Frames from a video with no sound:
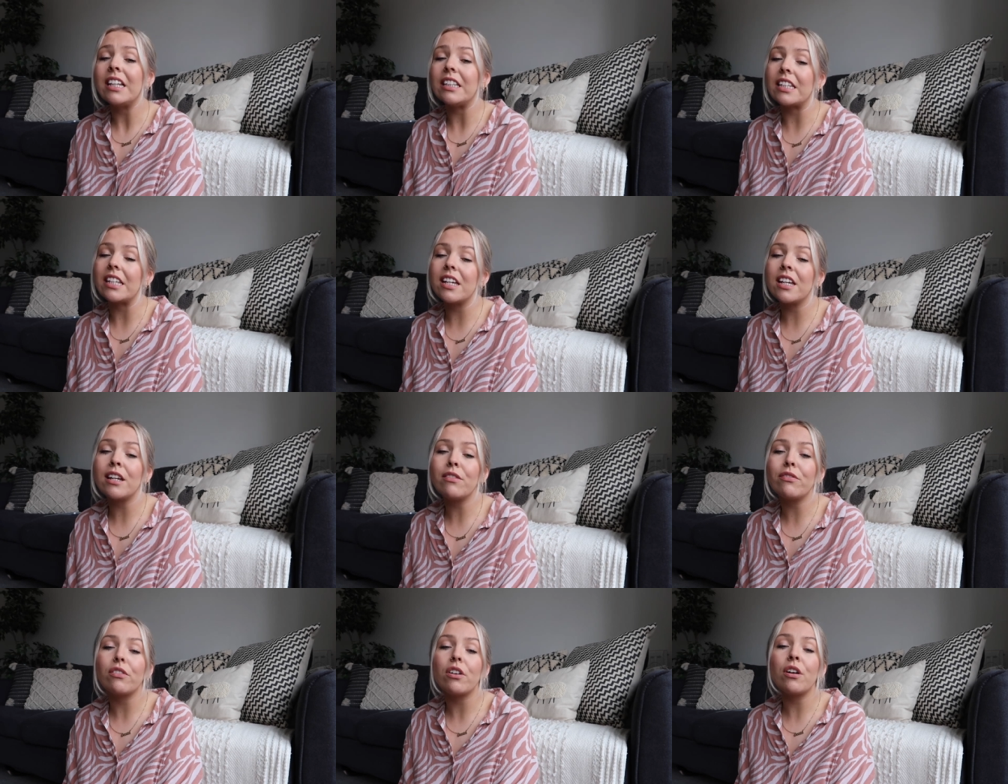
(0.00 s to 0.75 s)

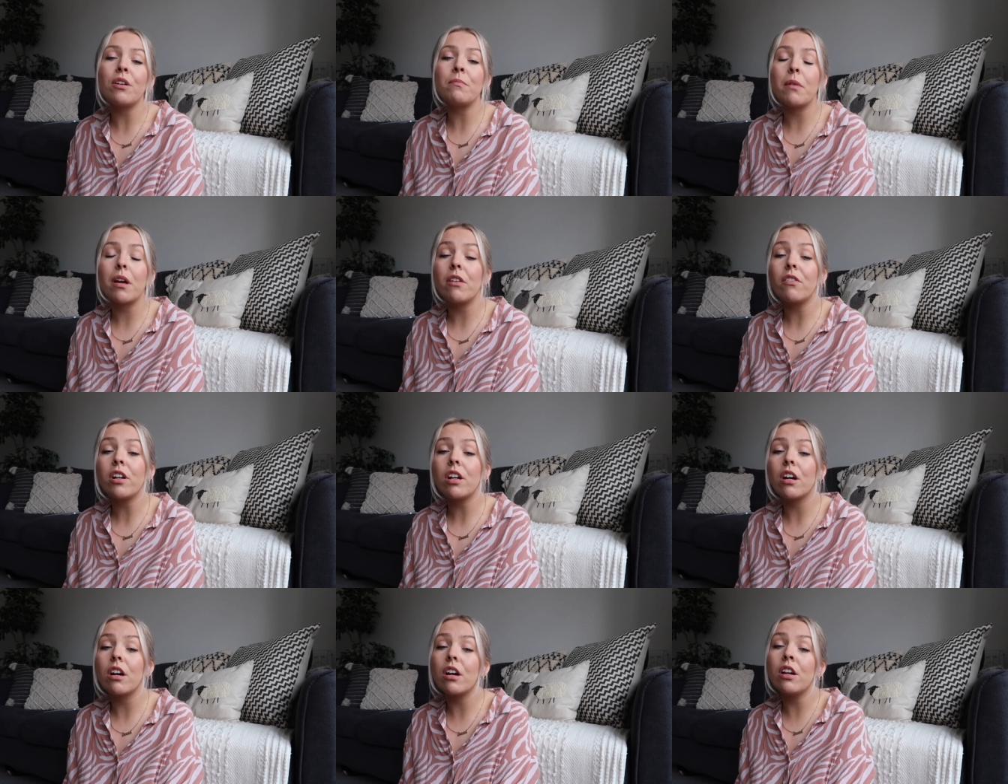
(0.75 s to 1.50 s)
Leave
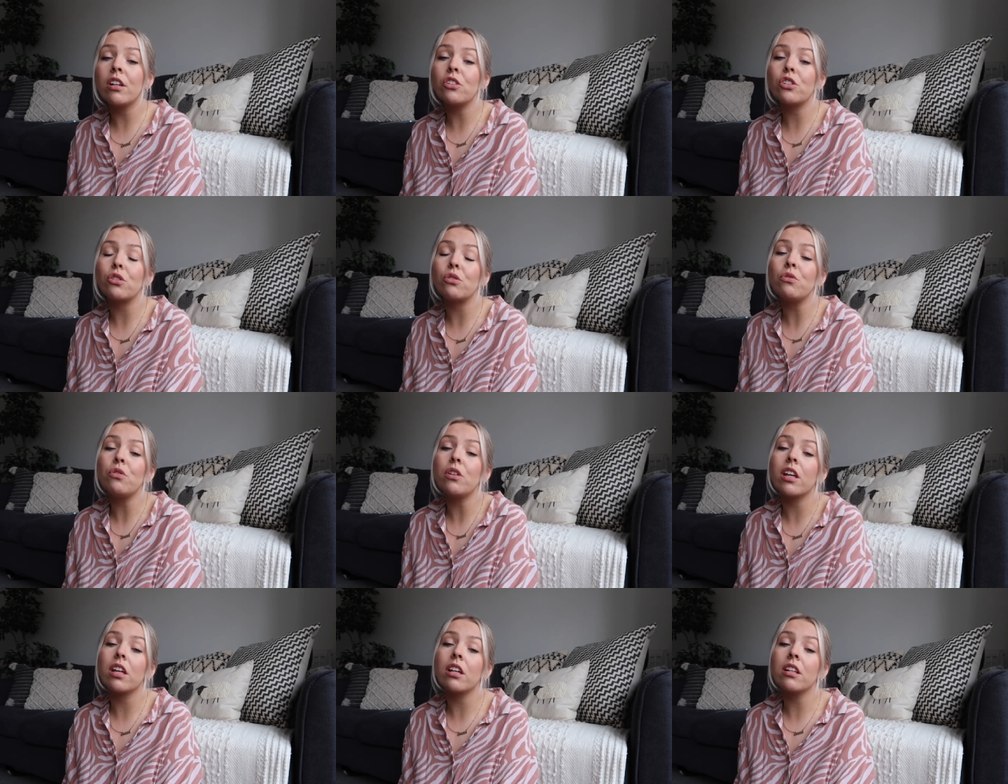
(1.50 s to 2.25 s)
America,
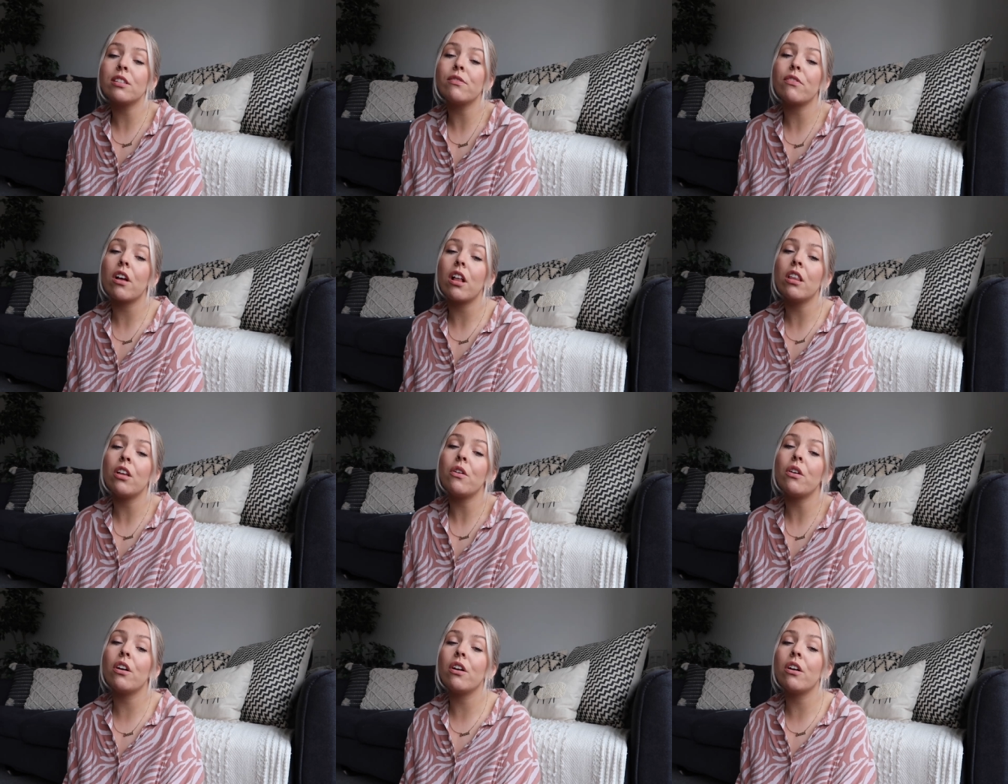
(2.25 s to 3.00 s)
two kids,
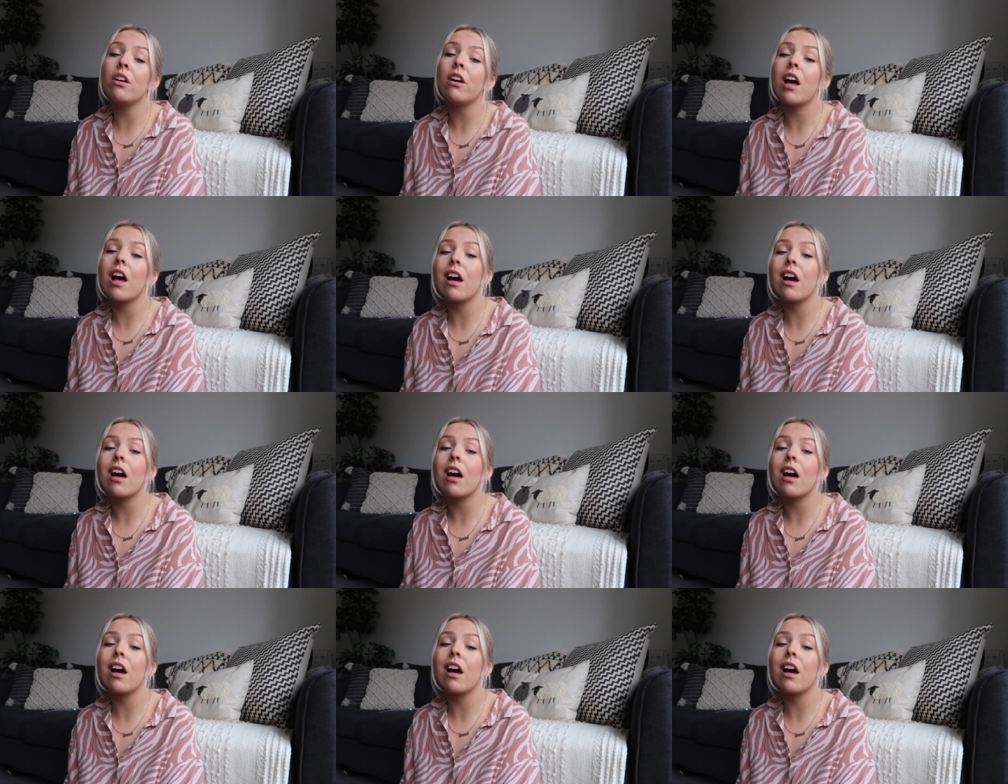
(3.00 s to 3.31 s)
follow her.